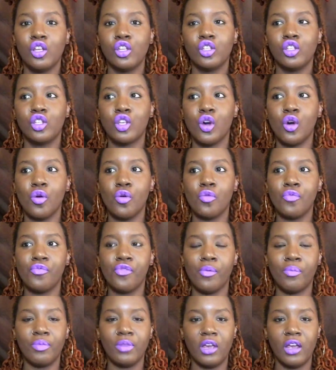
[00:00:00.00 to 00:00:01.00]
So
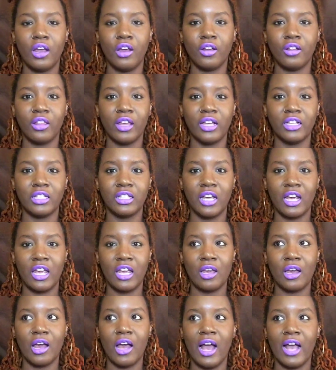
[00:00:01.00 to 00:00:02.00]
from there, that's
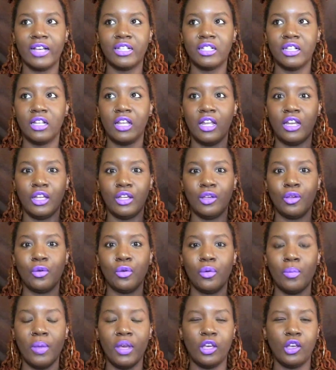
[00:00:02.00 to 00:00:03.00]
like isolating you
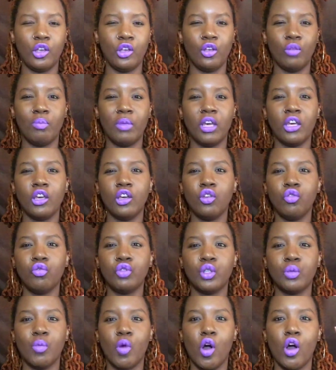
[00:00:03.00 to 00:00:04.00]
and making you
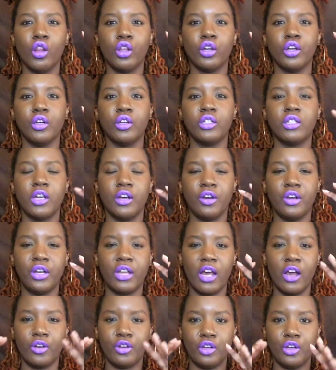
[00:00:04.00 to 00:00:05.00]
smaller, tearing
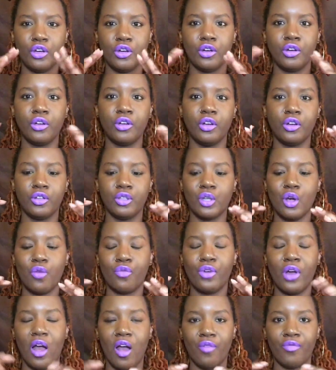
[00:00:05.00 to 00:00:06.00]
down your
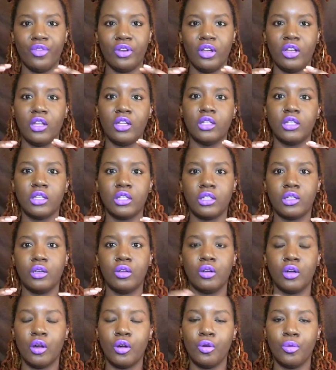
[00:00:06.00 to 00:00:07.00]
self-confidence,
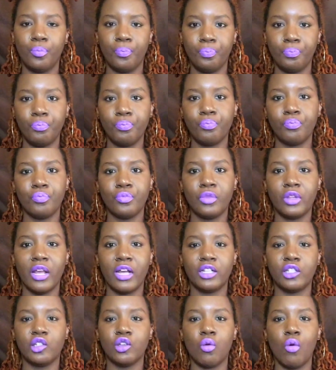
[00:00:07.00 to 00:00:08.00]
you know?
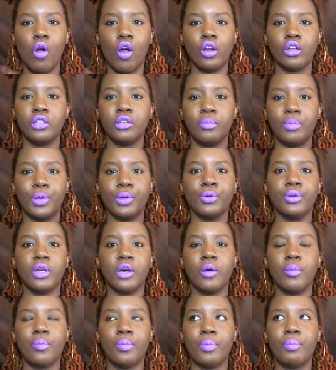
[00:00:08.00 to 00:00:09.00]
That's so hard to build
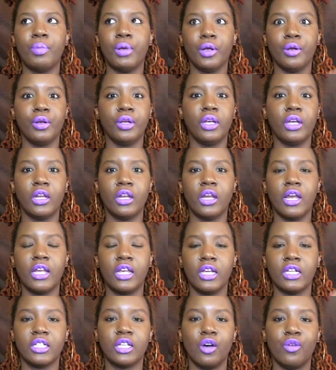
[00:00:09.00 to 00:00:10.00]
up, period, in
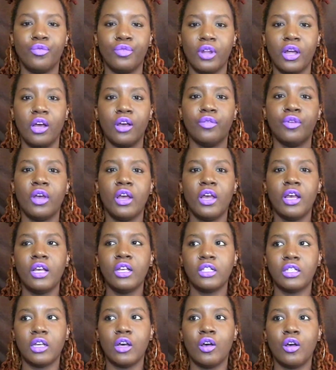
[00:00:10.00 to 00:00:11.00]
your self-love.
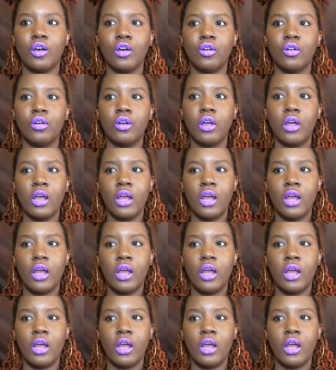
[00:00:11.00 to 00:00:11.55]
So